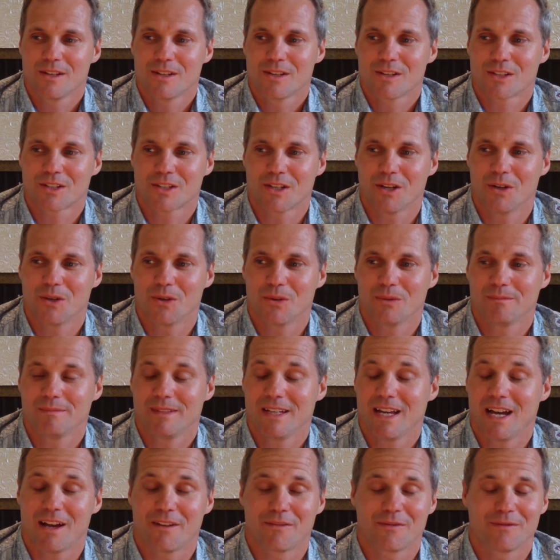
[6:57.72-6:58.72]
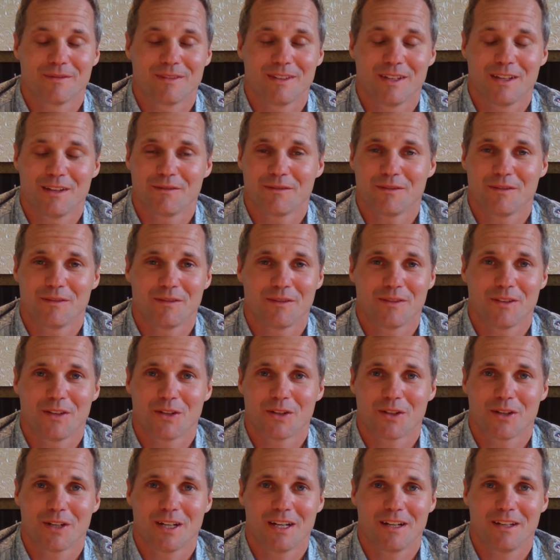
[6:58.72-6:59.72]
So yeah, if
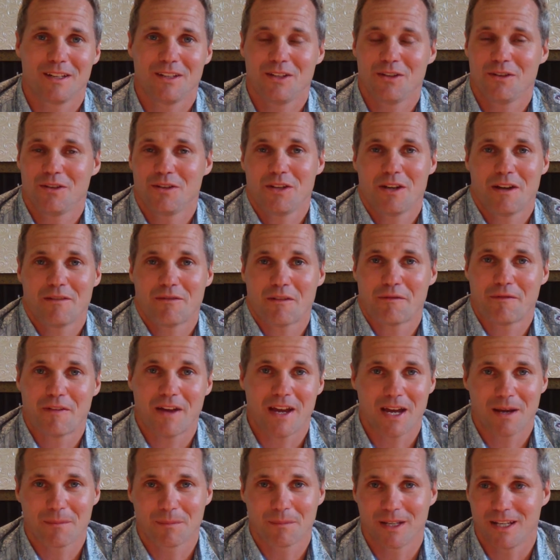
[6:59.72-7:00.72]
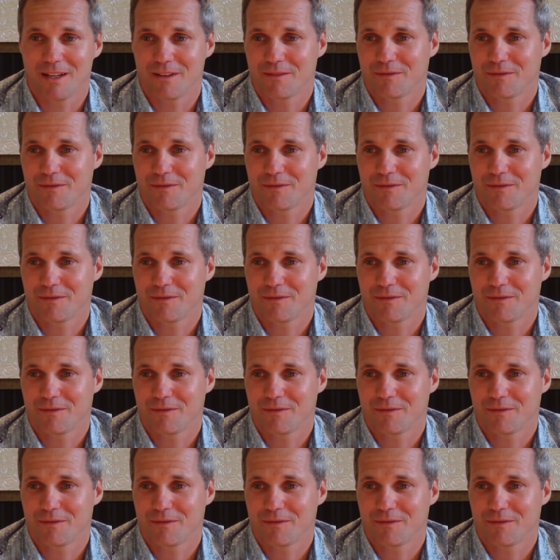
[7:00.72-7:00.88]
you have a family.